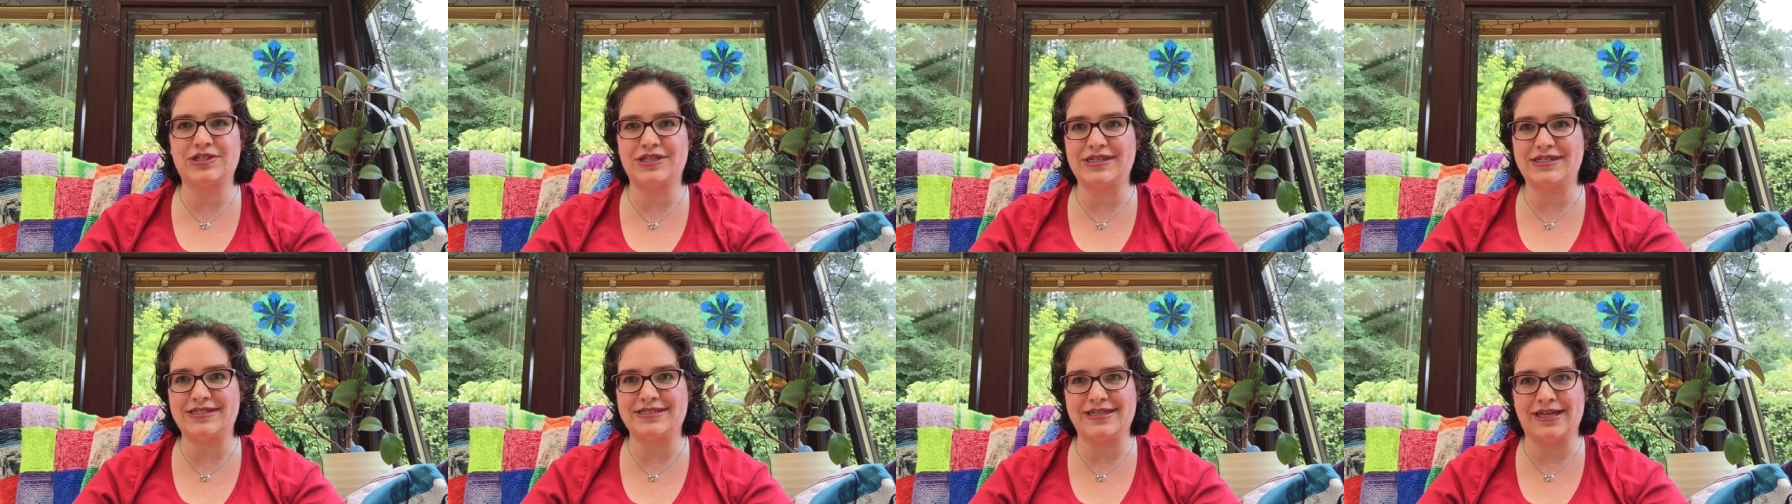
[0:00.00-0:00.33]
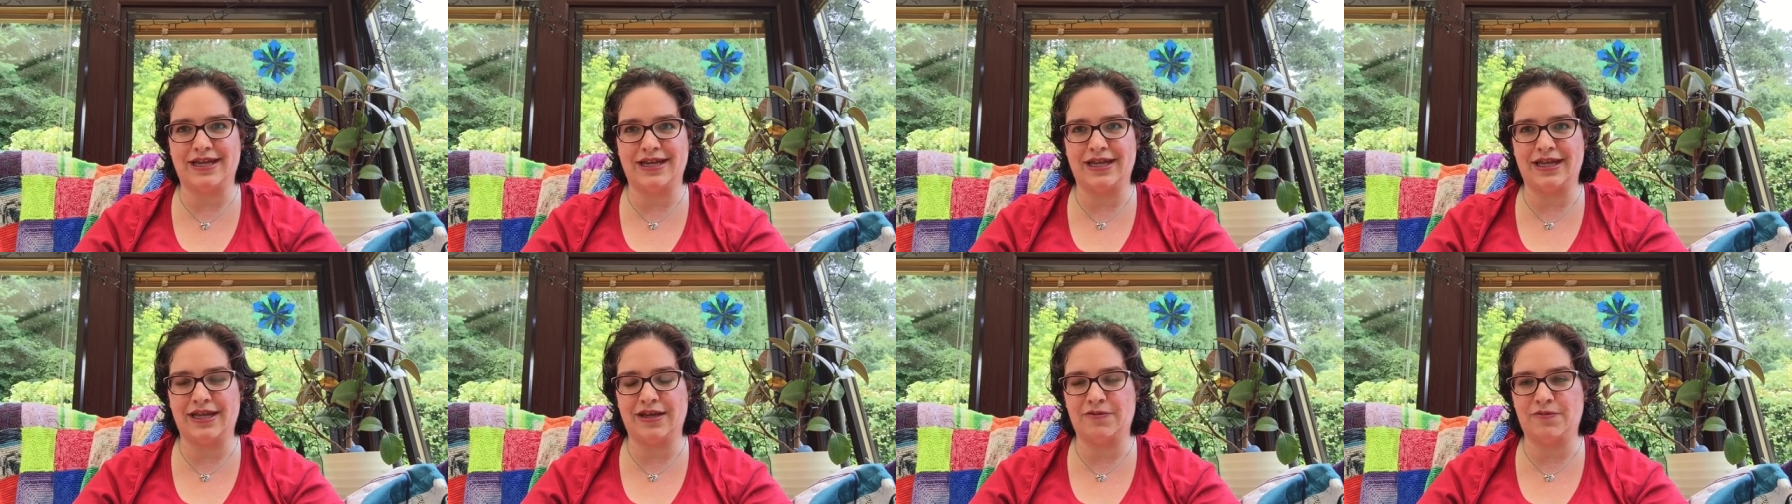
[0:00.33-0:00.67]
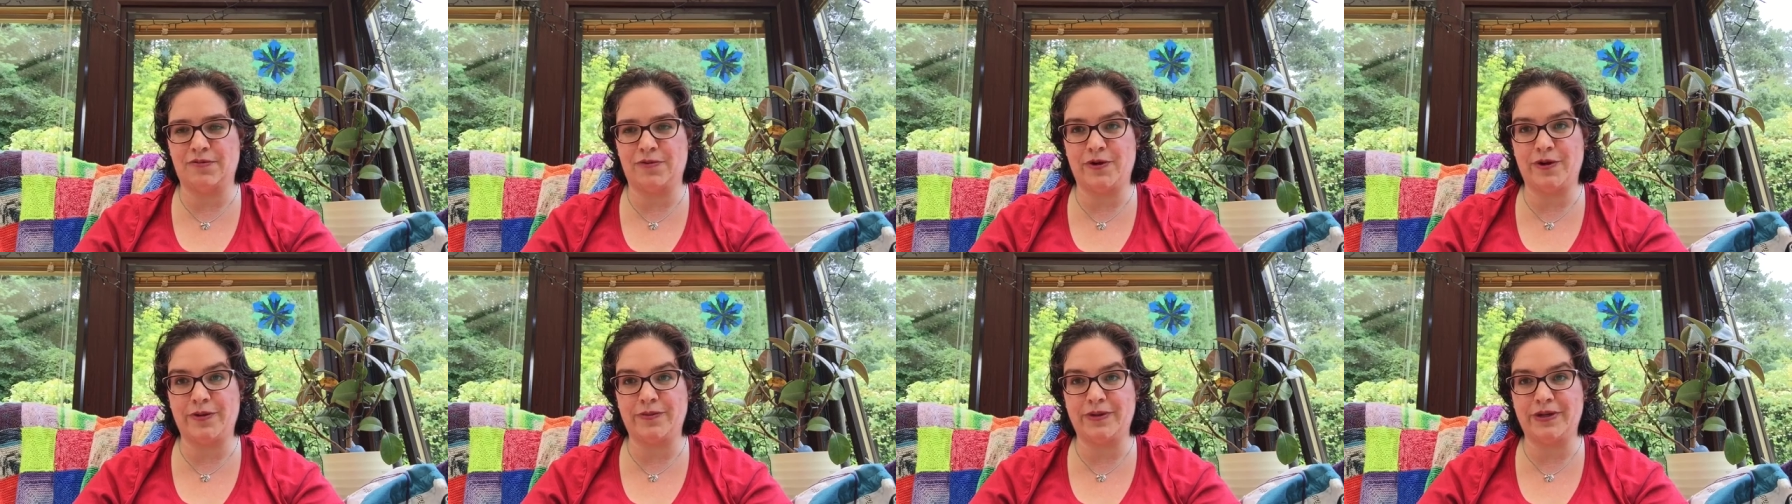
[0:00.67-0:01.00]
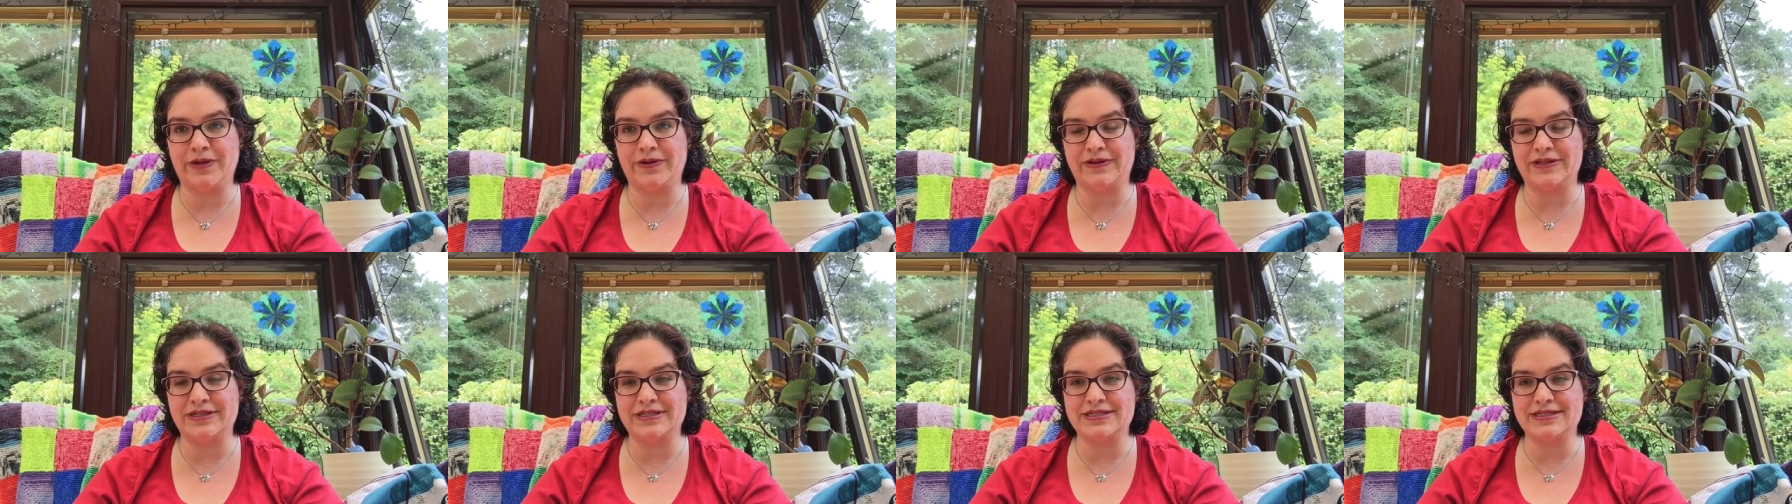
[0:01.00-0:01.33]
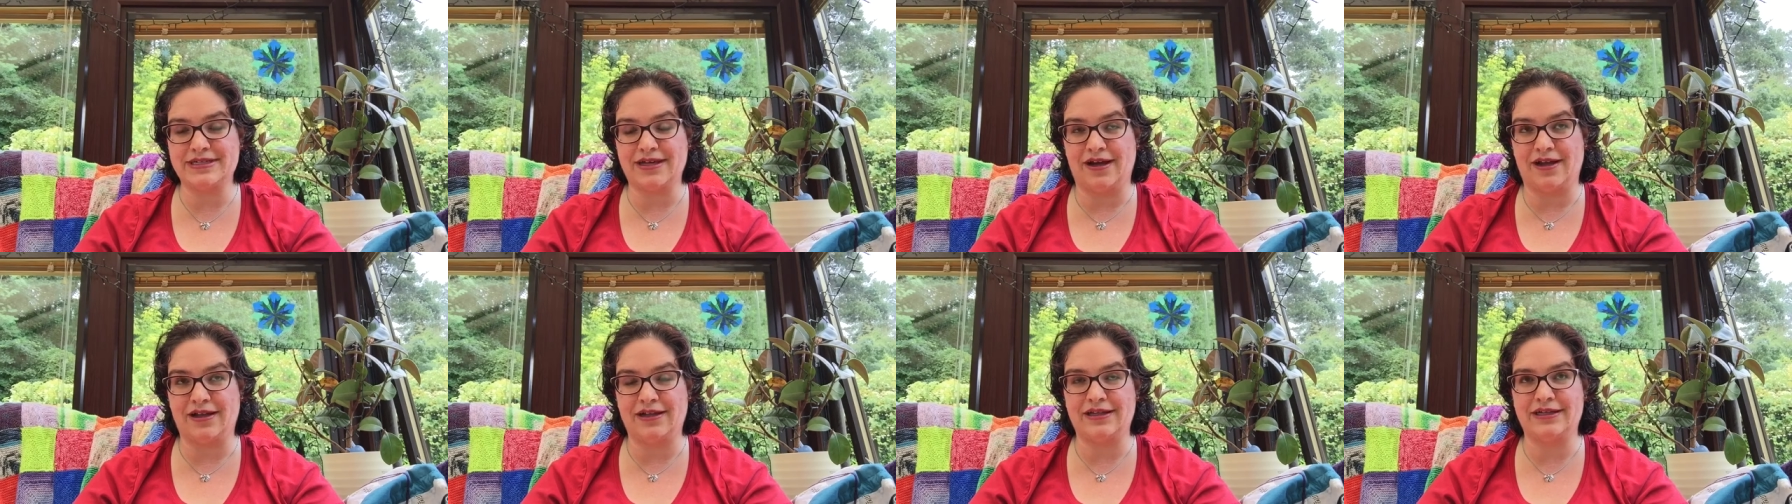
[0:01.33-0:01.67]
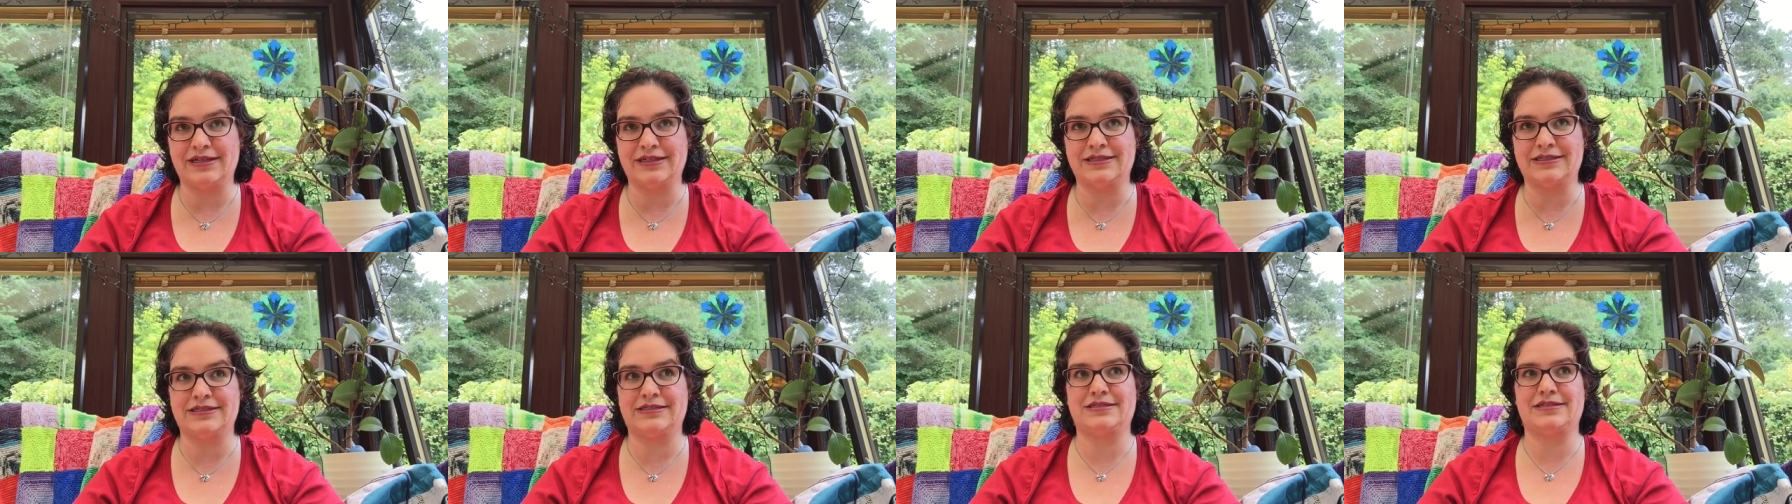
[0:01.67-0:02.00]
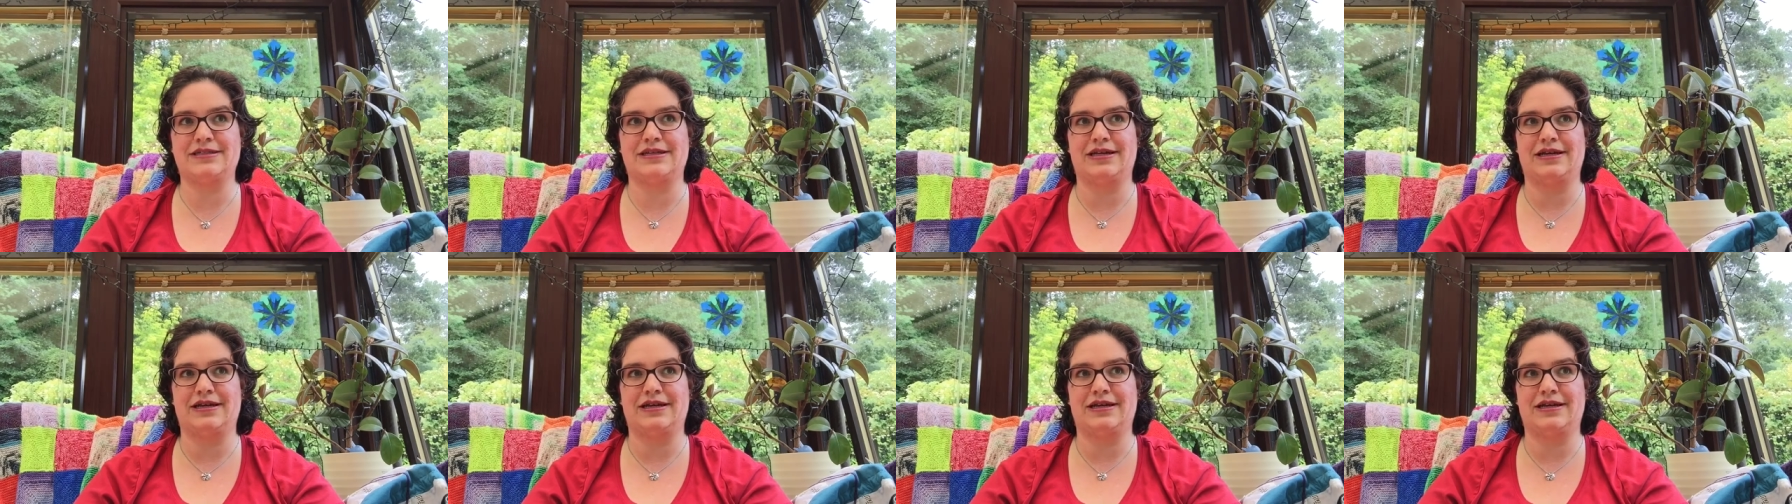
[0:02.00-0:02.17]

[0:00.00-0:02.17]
sunny and warm here in Scotland.